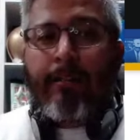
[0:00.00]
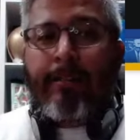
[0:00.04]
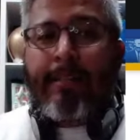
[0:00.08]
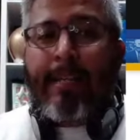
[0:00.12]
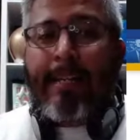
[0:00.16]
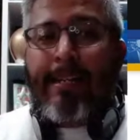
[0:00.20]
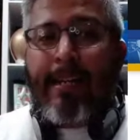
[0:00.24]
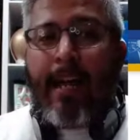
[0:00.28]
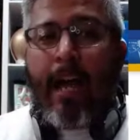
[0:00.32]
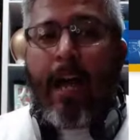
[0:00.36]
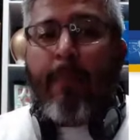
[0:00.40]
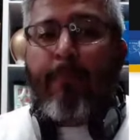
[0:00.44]

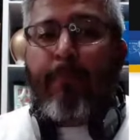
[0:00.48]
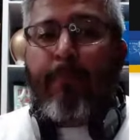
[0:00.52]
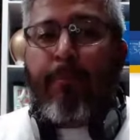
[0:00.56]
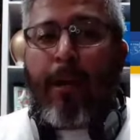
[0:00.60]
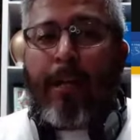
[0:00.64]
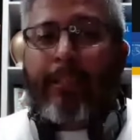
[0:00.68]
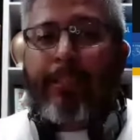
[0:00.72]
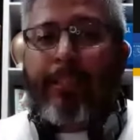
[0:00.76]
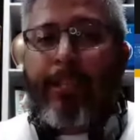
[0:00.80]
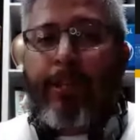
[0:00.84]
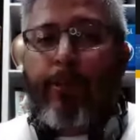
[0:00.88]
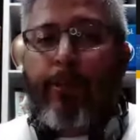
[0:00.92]
did not
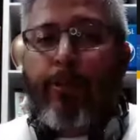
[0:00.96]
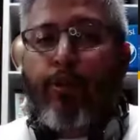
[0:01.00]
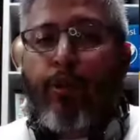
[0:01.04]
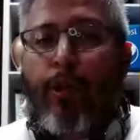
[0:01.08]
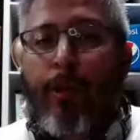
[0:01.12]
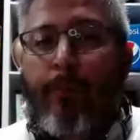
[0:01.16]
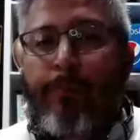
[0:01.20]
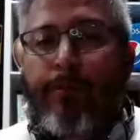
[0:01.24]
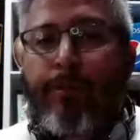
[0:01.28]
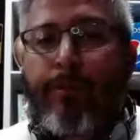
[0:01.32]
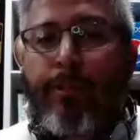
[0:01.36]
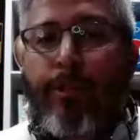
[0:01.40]
prosecute
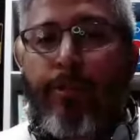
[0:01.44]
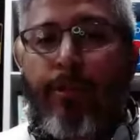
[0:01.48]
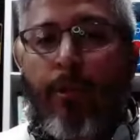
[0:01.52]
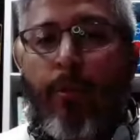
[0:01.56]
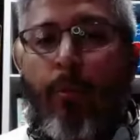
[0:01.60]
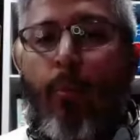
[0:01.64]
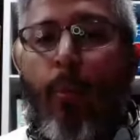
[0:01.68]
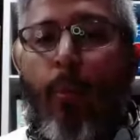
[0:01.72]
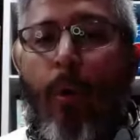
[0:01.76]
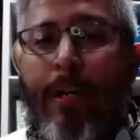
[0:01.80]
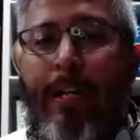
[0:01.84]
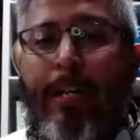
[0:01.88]
Trump sooner,
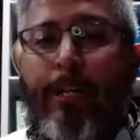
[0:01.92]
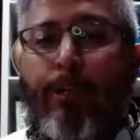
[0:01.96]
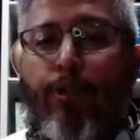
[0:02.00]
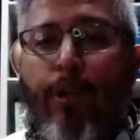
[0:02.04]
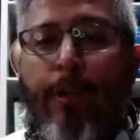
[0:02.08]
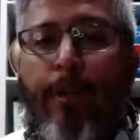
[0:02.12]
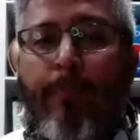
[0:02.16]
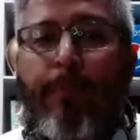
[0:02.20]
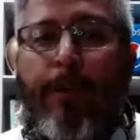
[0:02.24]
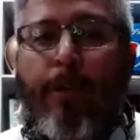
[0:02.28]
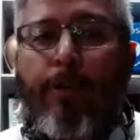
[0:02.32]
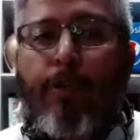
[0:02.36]
wanted
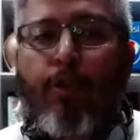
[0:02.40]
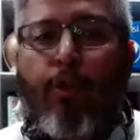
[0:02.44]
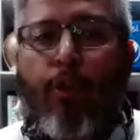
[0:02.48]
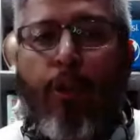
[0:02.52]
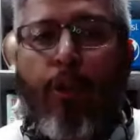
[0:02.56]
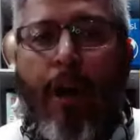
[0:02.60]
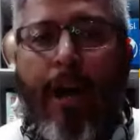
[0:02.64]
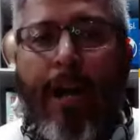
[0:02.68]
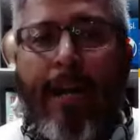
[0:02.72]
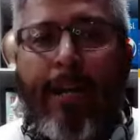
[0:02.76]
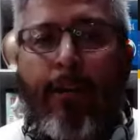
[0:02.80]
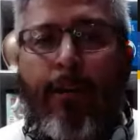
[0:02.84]
Trump on
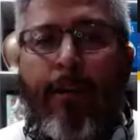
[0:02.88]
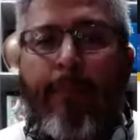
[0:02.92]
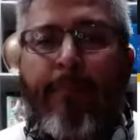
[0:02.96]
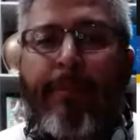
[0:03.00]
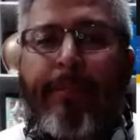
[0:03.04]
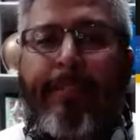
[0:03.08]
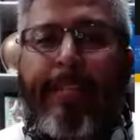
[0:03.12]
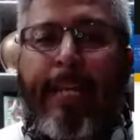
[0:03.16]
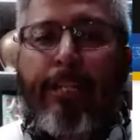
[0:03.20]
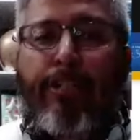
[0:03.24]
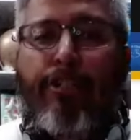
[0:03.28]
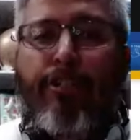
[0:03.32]
trial and
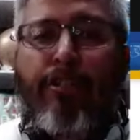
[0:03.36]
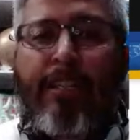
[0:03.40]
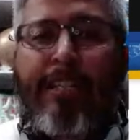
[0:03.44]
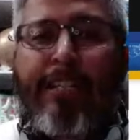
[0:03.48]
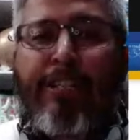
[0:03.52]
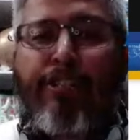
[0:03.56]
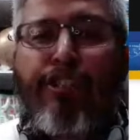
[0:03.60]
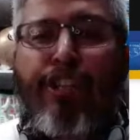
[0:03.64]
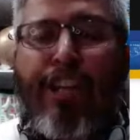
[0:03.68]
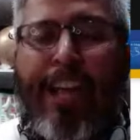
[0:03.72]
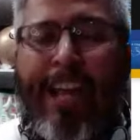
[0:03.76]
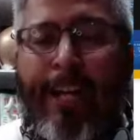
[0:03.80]
potentially
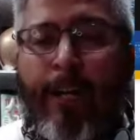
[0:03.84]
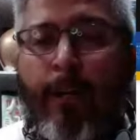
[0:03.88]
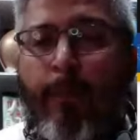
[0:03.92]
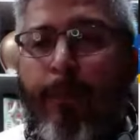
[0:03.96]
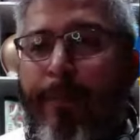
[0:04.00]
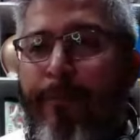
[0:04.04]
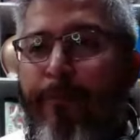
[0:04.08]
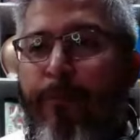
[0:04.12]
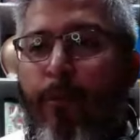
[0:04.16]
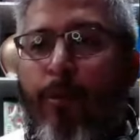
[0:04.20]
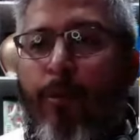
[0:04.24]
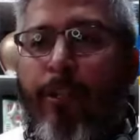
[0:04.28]
jail
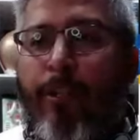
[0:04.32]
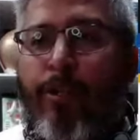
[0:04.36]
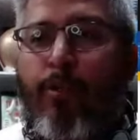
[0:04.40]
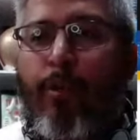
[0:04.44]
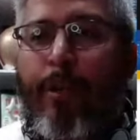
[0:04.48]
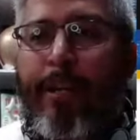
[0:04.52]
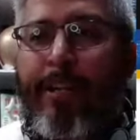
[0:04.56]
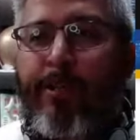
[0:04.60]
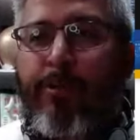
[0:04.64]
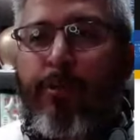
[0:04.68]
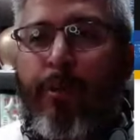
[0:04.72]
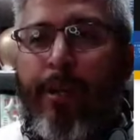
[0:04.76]
before the
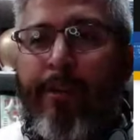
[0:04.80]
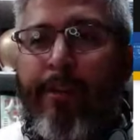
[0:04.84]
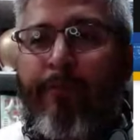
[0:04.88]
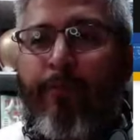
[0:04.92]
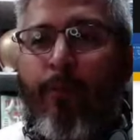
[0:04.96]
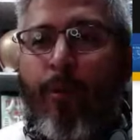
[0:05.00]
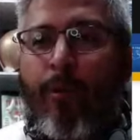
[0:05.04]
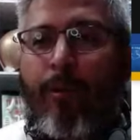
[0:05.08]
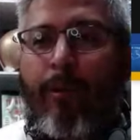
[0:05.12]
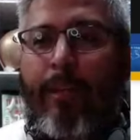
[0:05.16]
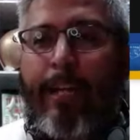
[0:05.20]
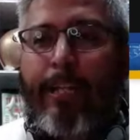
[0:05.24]

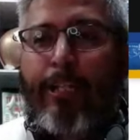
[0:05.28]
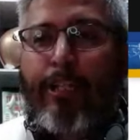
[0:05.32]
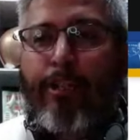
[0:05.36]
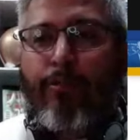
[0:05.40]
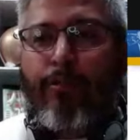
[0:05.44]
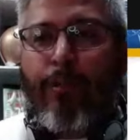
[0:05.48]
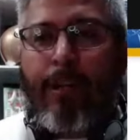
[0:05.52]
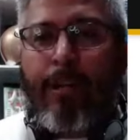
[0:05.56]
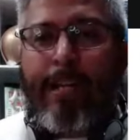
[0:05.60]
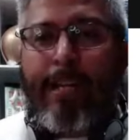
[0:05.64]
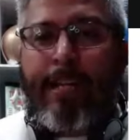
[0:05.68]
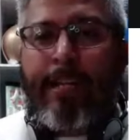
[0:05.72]
2024 election,
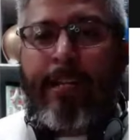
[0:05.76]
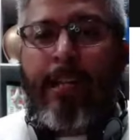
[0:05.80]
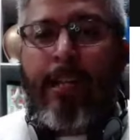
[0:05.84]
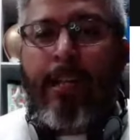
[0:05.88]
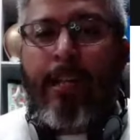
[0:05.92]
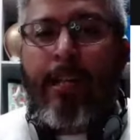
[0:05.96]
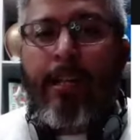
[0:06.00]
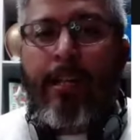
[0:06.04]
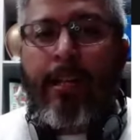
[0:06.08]
right?